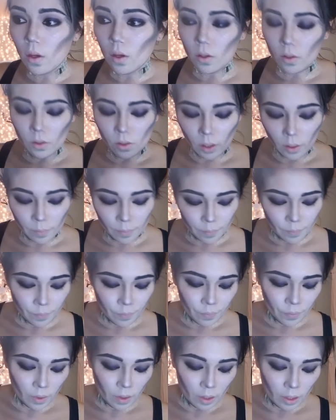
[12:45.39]
So,
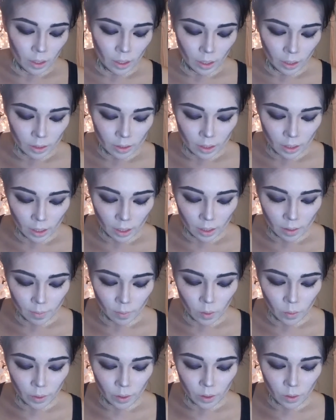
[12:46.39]
the next thing I'm
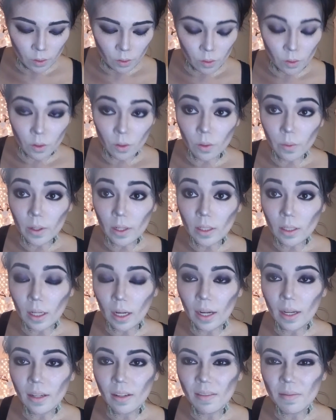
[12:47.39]
going to do is
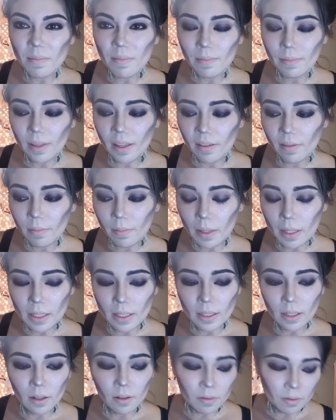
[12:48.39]
kind of give
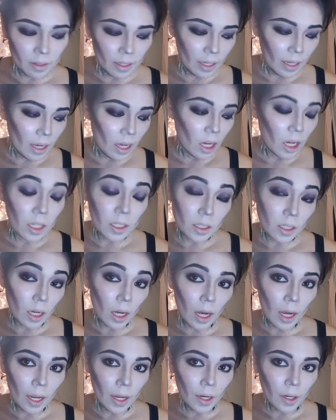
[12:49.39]
myself like a
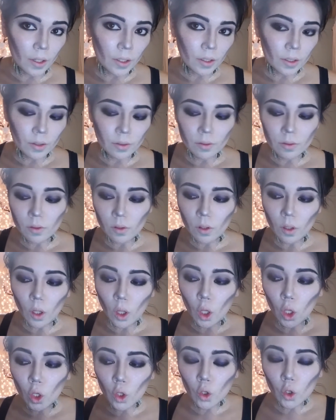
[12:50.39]
tired
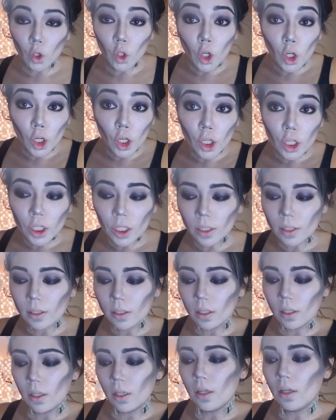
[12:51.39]
look.
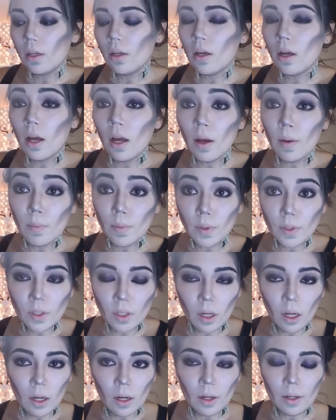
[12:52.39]
So
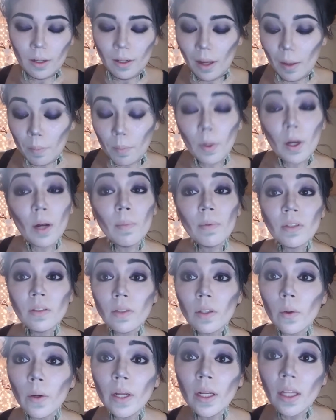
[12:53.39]
I'm purposely
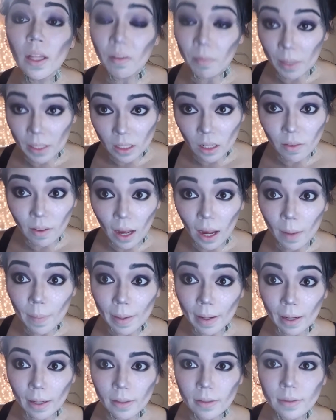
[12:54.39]
going to give myself eye
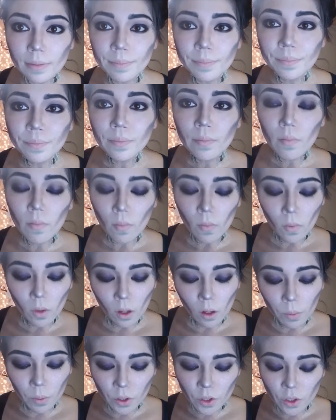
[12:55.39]
bags,
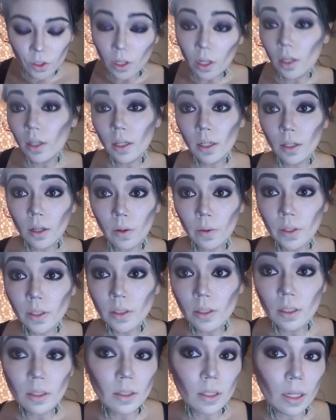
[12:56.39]
which I know is
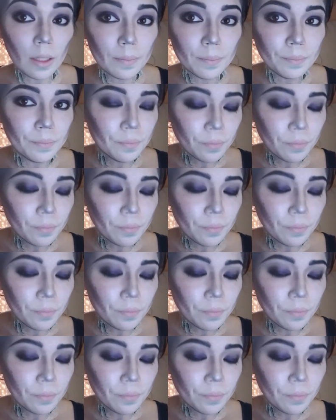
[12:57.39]
insane.